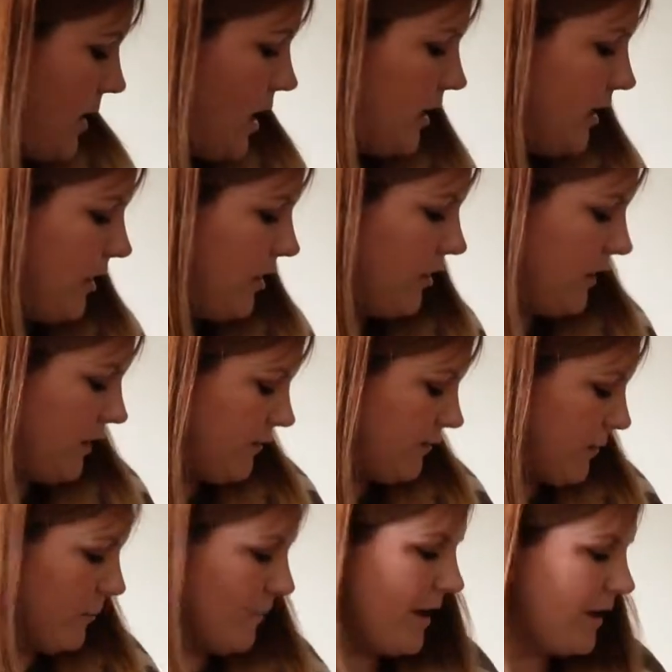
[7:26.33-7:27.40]
Another thing
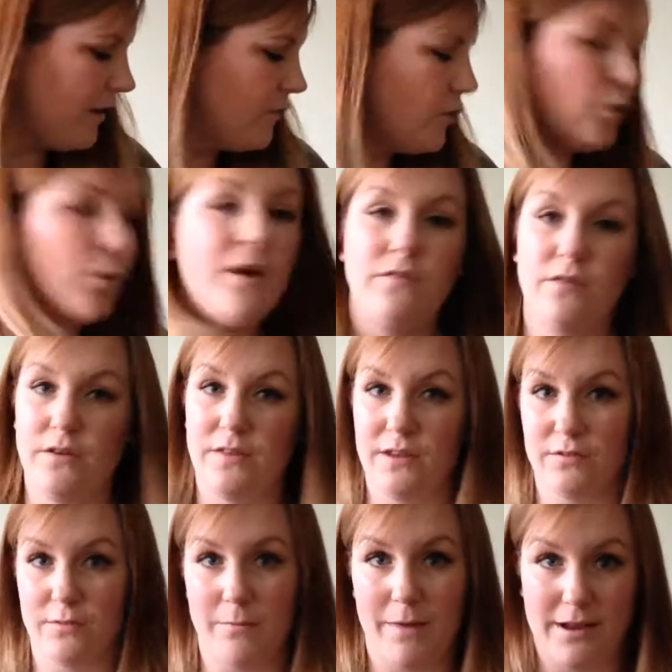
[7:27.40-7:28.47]
from MAC, I've got quite a few
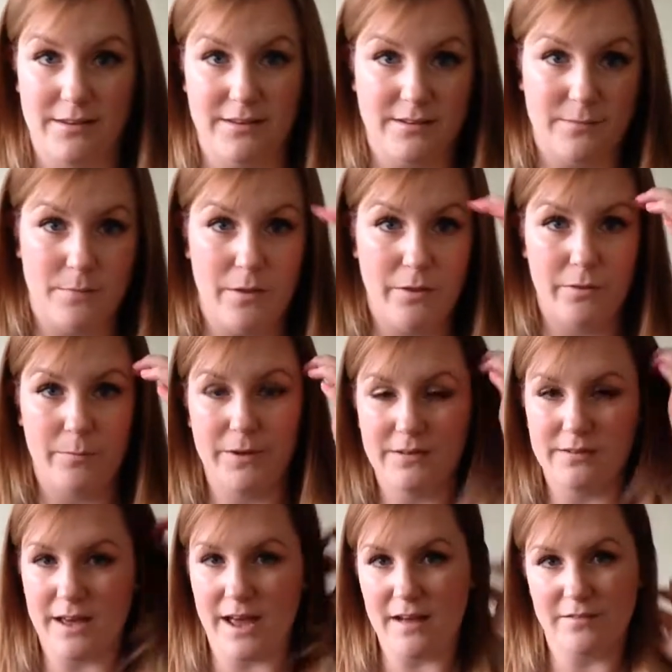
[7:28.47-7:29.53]
things from MAC this month
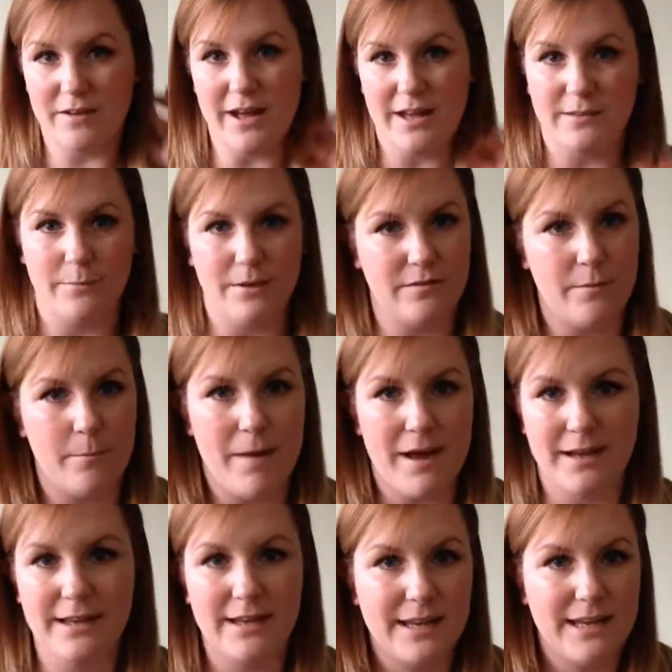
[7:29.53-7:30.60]
because I have had a bit of a
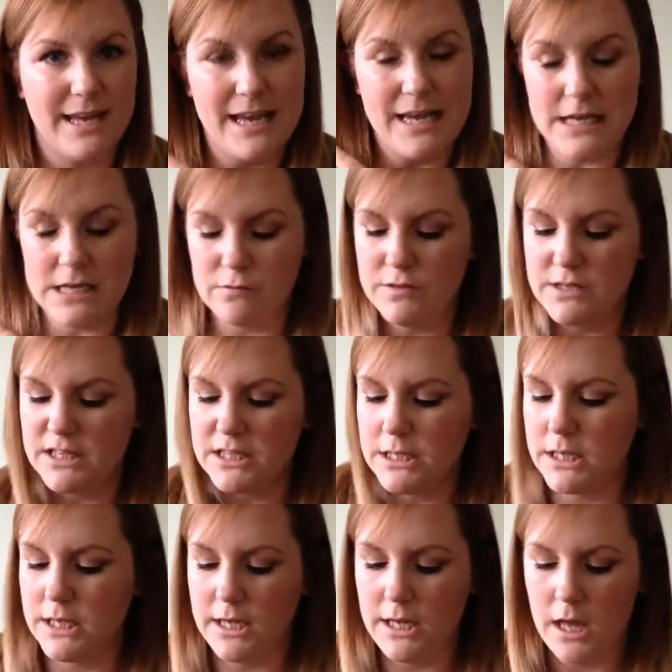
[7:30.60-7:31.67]
MAC kick
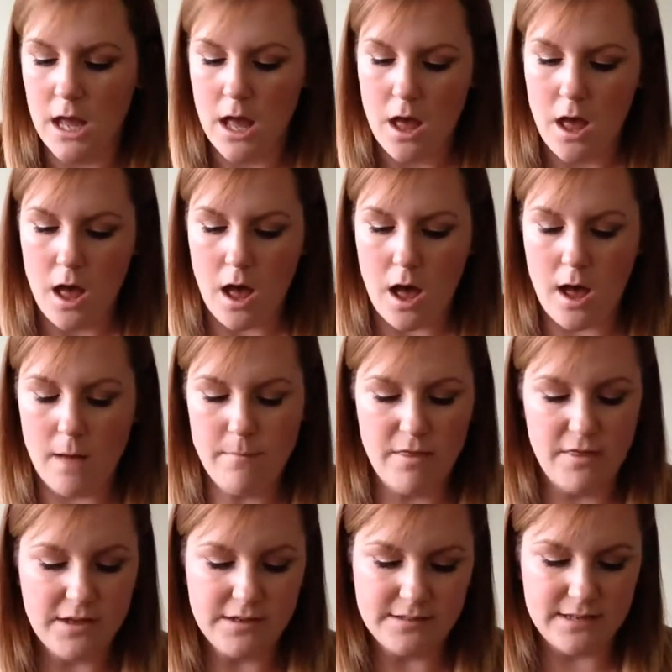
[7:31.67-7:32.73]
recently.
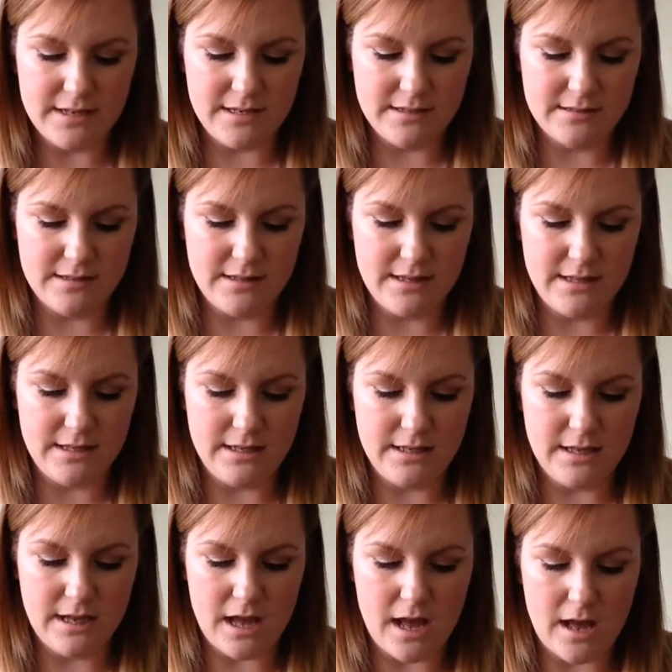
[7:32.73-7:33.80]
This is
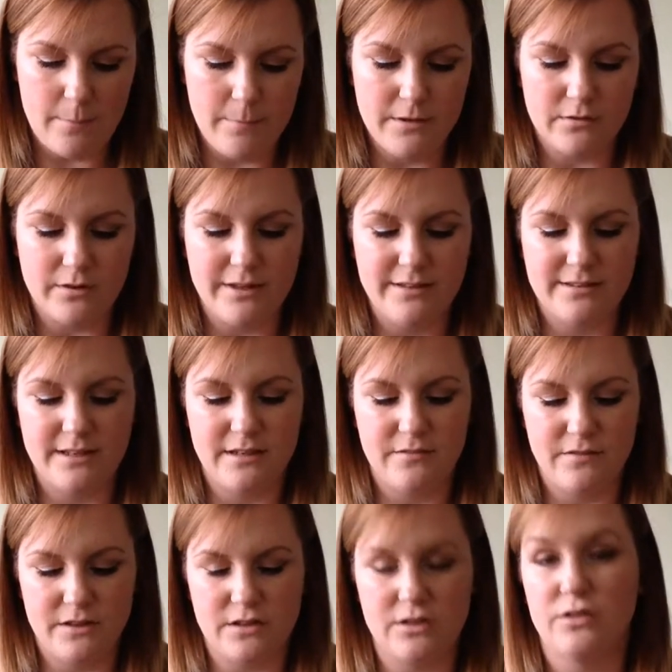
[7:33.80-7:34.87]
the Mineralized Skin
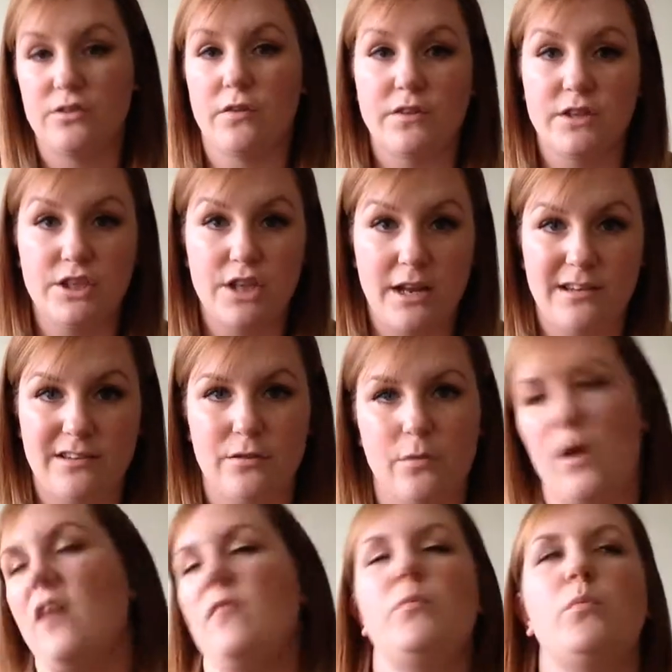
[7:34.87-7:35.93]
Finish in Soft and
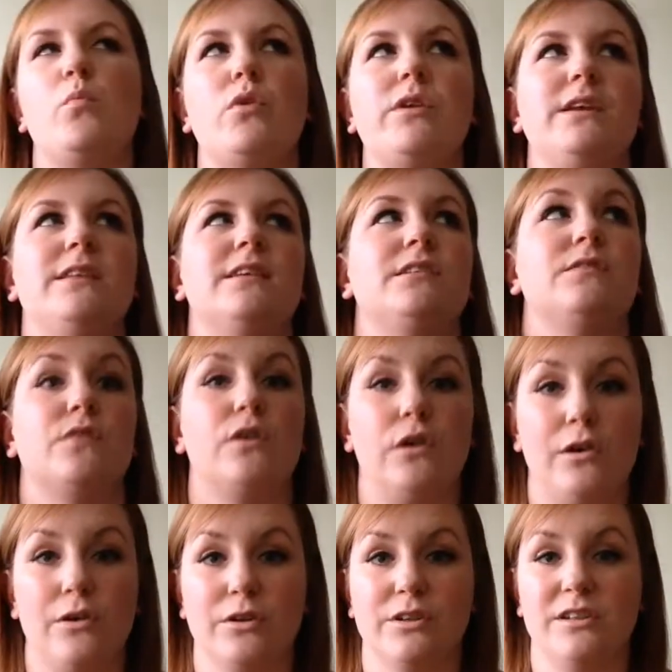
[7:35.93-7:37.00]
Gentle. I've been wanting this for a
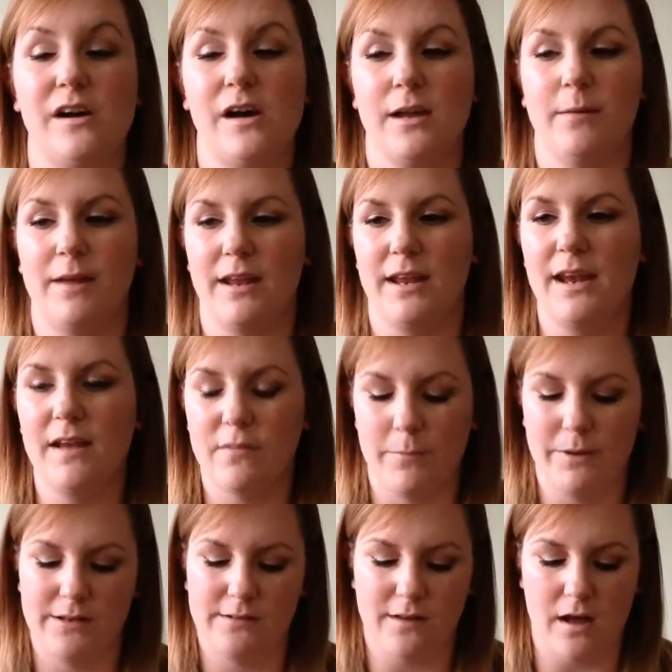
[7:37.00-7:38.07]
long time and I never
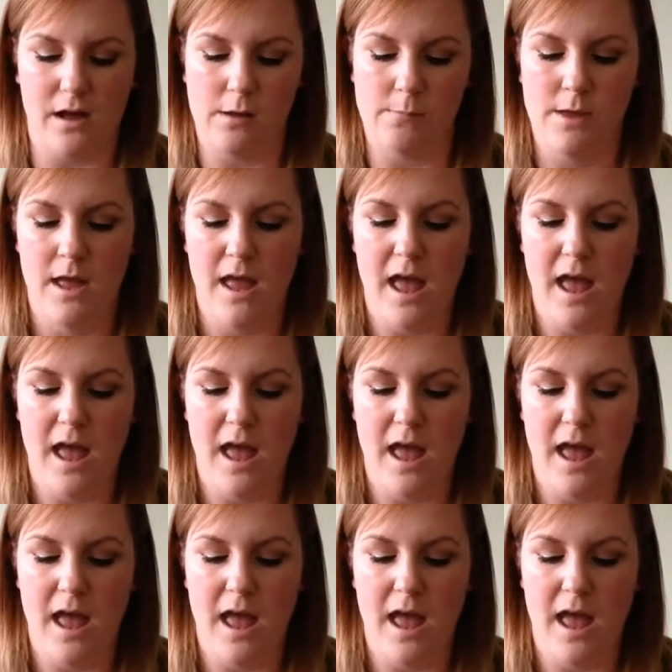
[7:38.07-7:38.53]
picked it up,